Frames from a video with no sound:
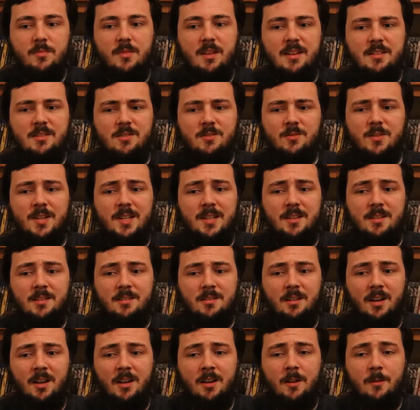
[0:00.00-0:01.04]
There's not really any.
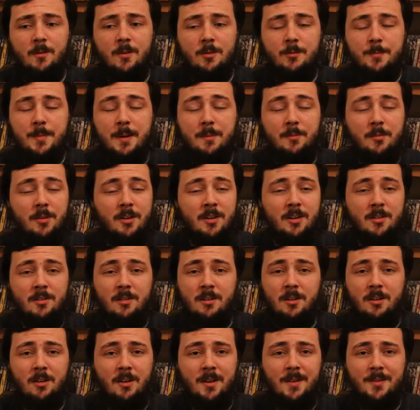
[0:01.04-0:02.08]
I can't really remember any of the
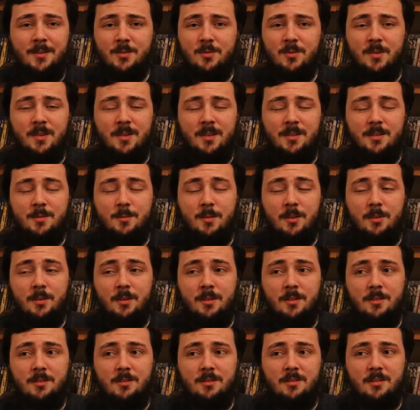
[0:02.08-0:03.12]
lines, really, to be
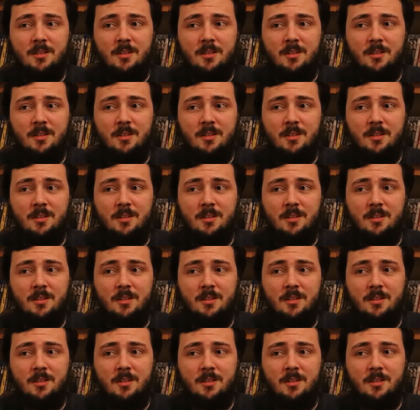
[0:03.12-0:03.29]
honest.